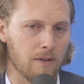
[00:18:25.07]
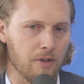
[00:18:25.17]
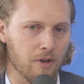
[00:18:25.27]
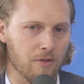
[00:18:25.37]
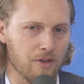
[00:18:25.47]

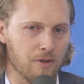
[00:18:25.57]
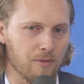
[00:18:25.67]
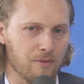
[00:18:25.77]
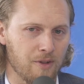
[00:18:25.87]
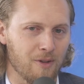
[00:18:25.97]

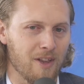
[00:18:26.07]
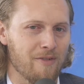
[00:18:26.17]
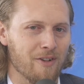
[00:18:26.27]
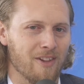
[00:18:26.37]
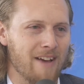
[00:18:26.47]

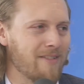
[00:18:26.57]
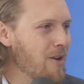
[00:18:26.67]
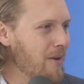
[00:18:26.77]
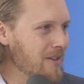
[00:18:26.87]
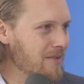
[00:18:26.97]
live your life
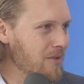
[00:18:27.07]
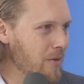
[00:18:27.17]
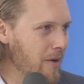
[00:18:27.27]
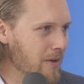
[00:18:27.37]
now relative to the way